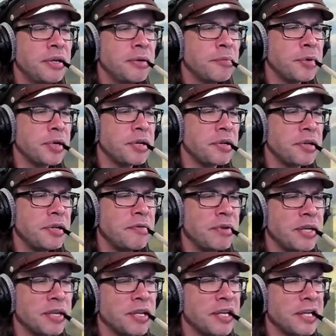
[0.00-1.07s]
by Stephen
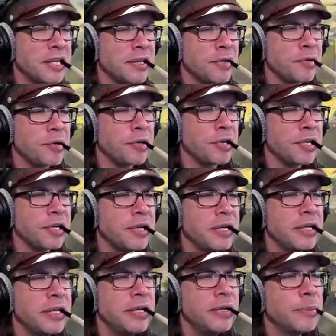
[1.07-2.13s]
King. Those are
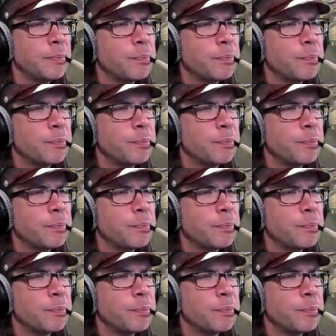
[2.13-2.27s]
good.